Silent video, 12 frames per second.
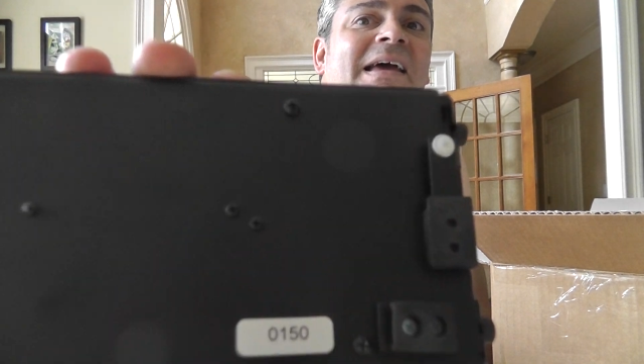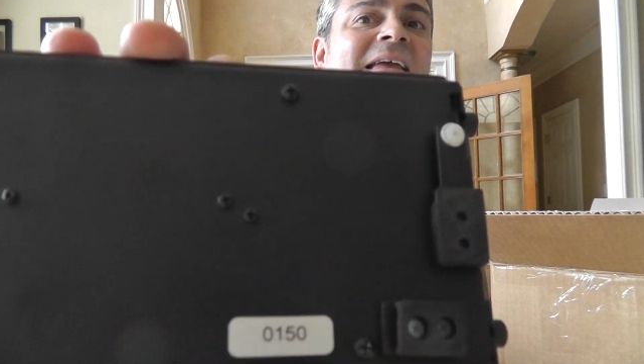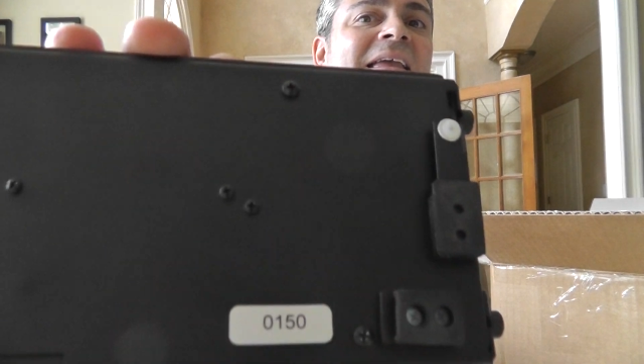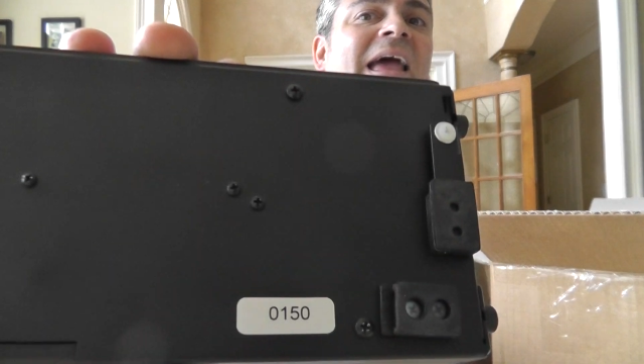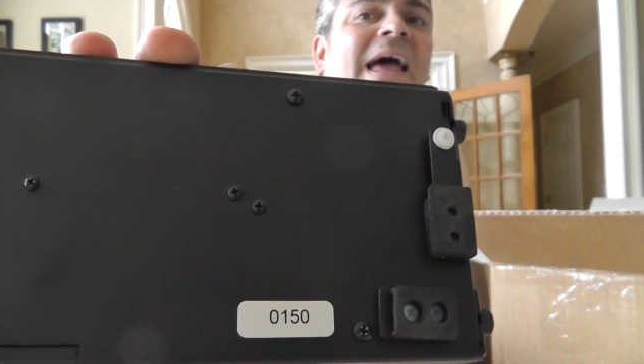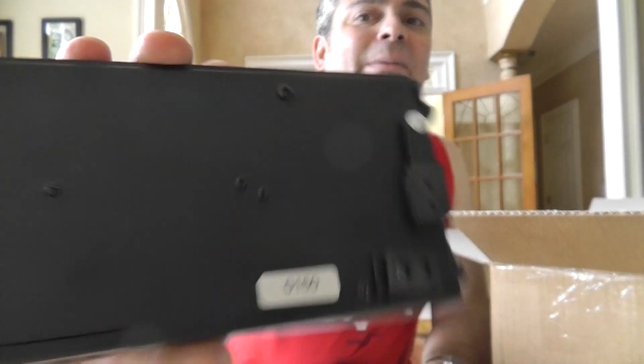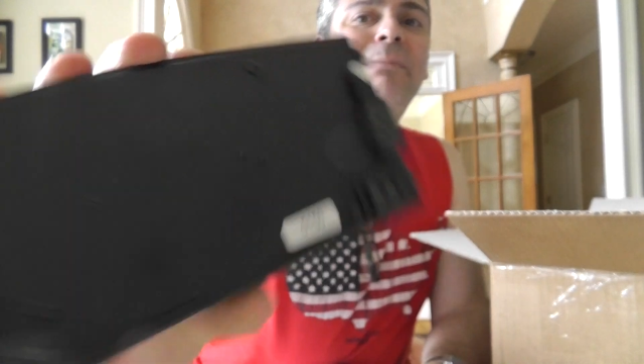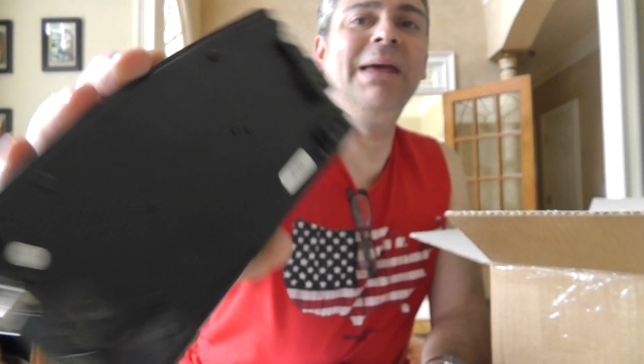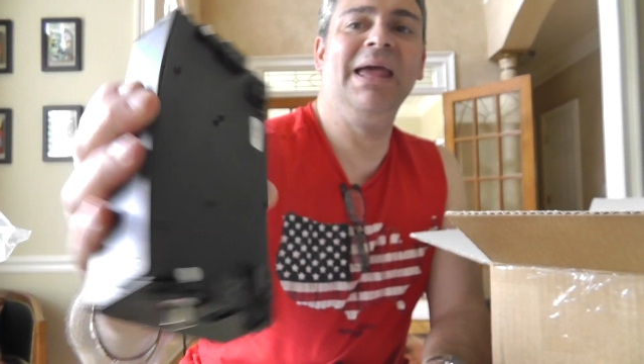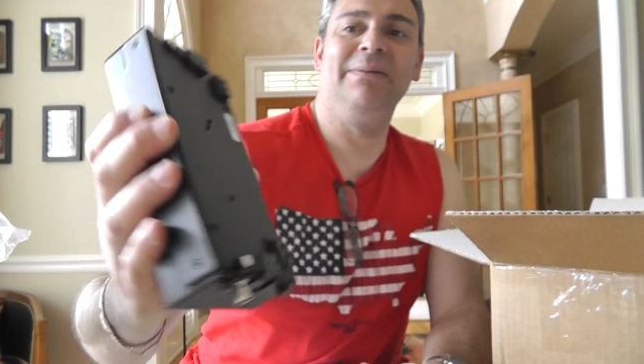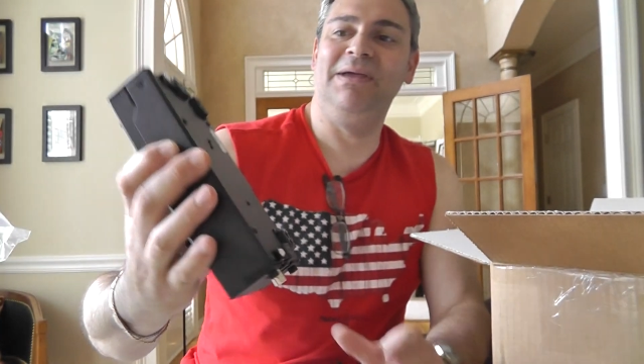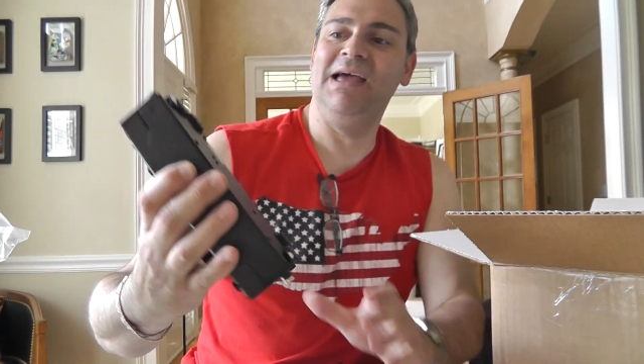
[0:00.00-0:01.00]
Yeah,
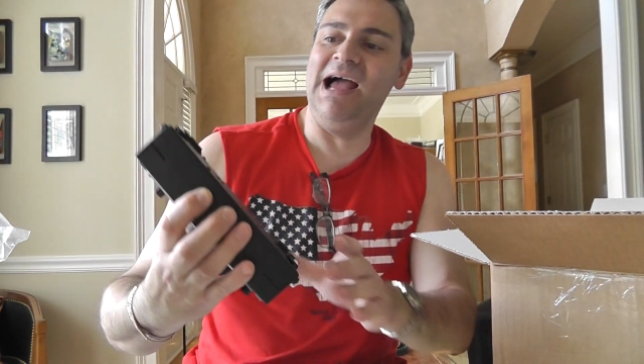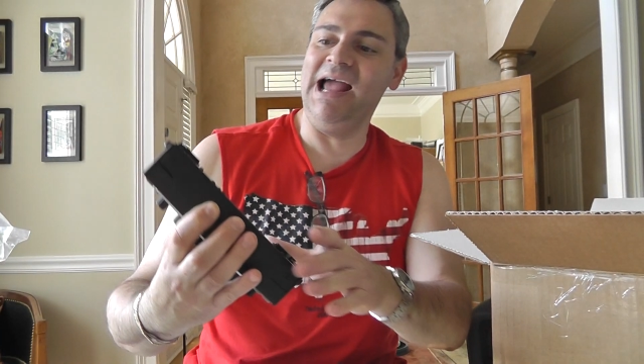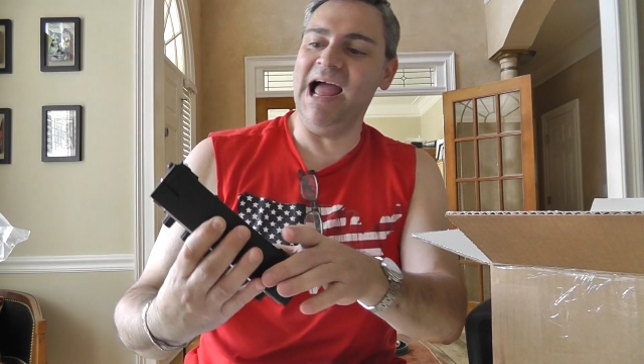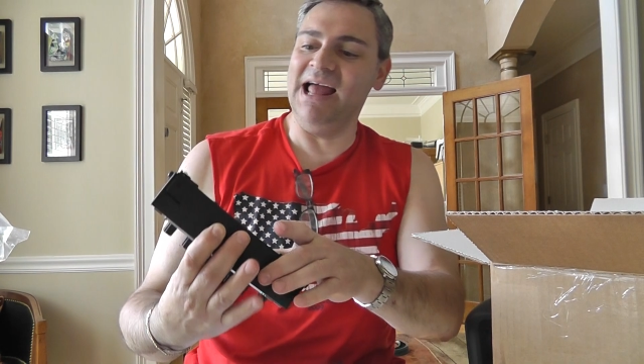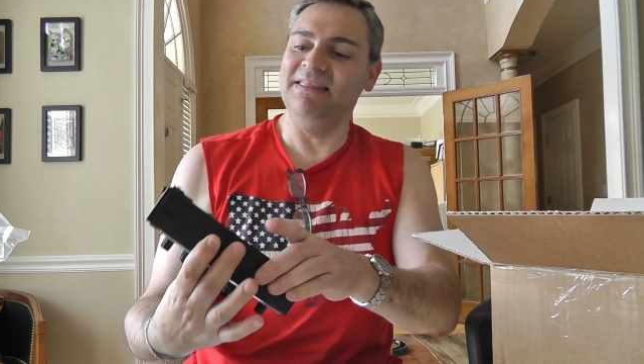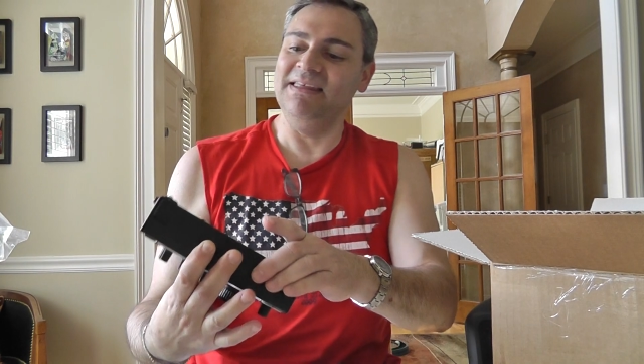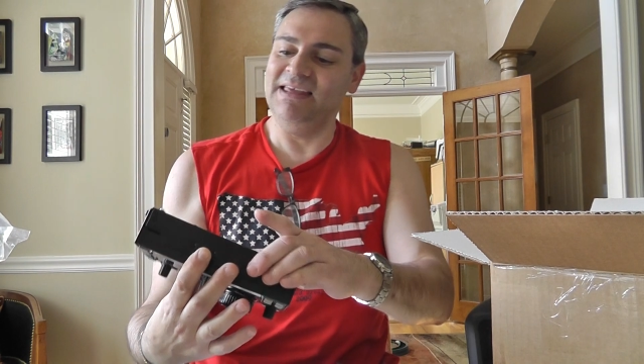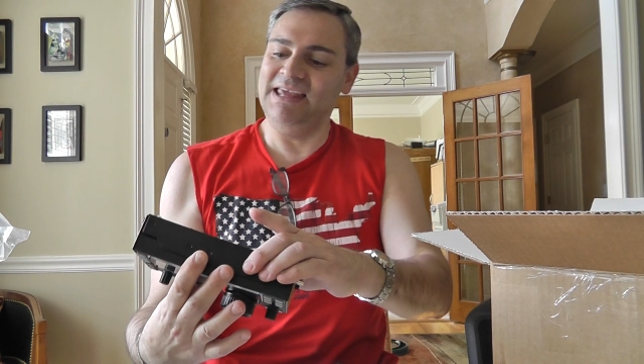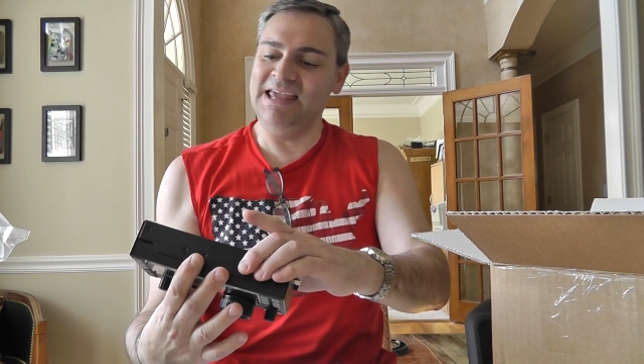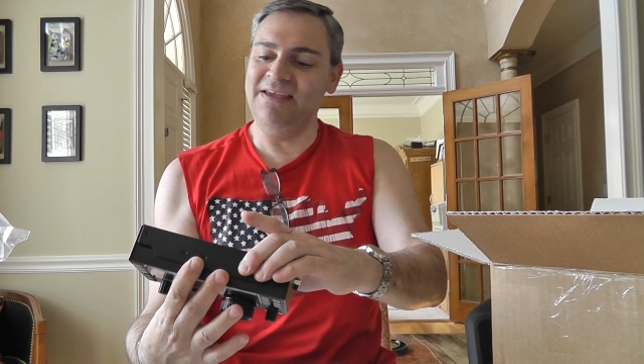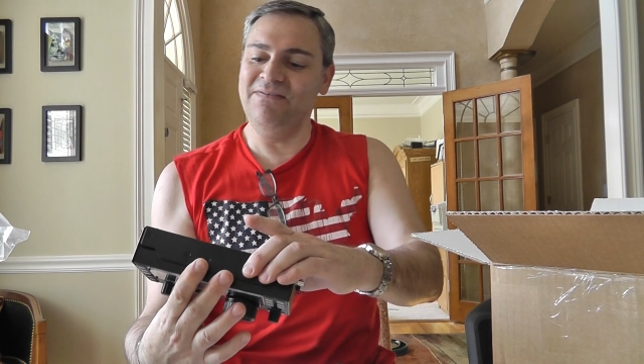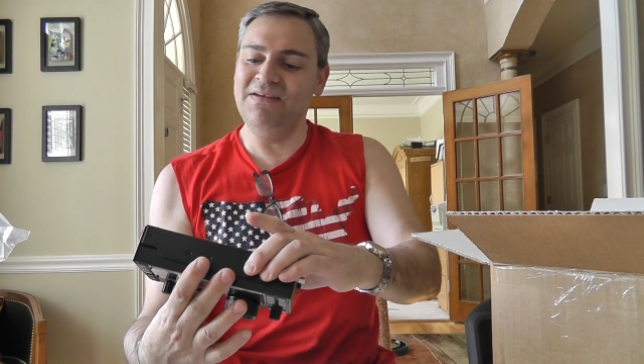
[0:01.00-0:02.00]
baby, I got the
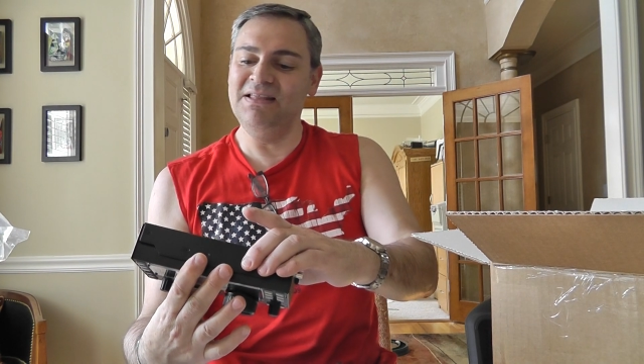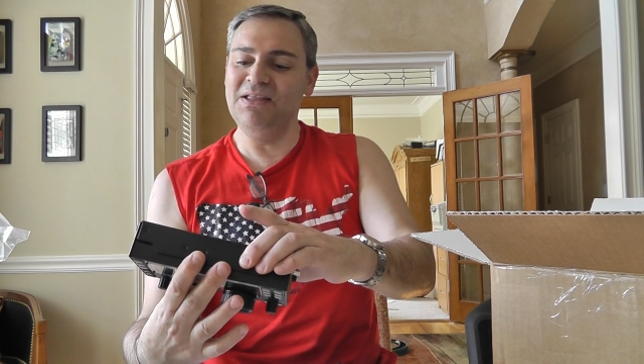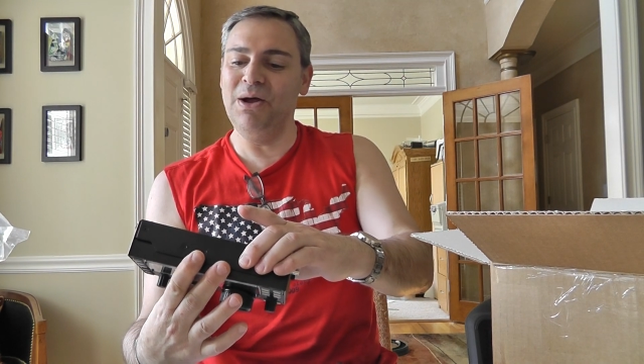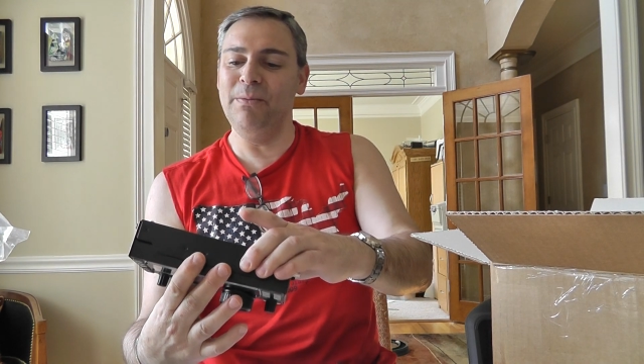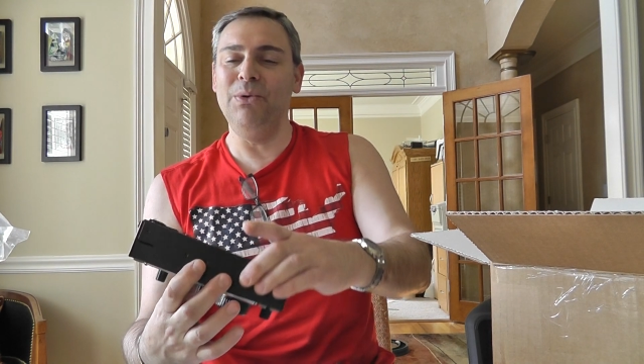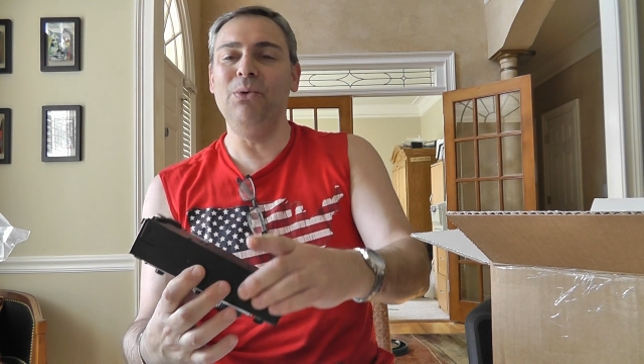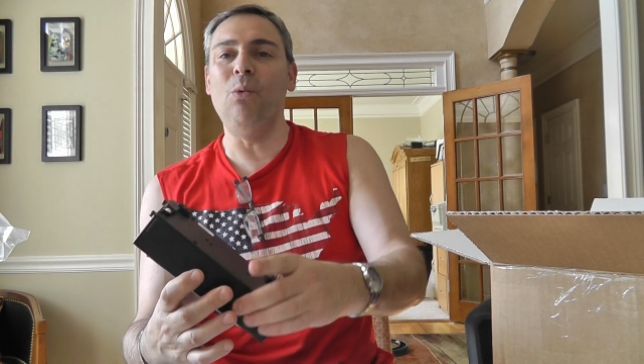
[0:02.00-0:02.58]
even number